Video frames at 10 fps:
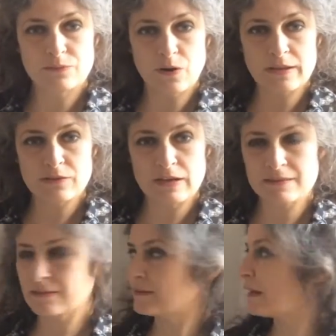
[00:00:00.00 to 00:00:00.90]
Write your
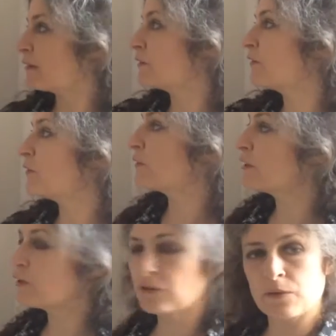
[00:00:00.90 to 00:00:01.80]
answer down if you
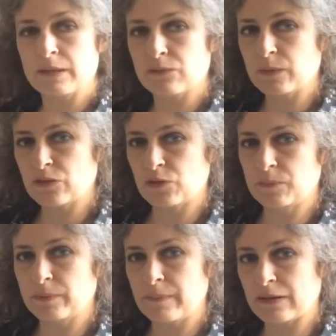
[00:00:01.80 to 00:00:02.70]
think you know it, which
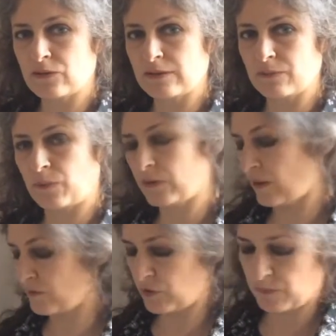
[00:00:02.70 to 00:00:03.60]
number matches what
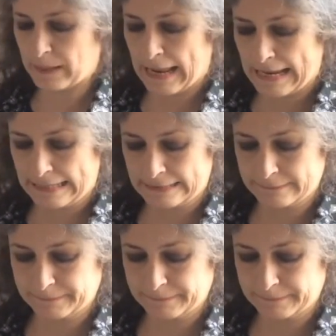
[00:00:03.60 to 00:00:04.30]
I've just played.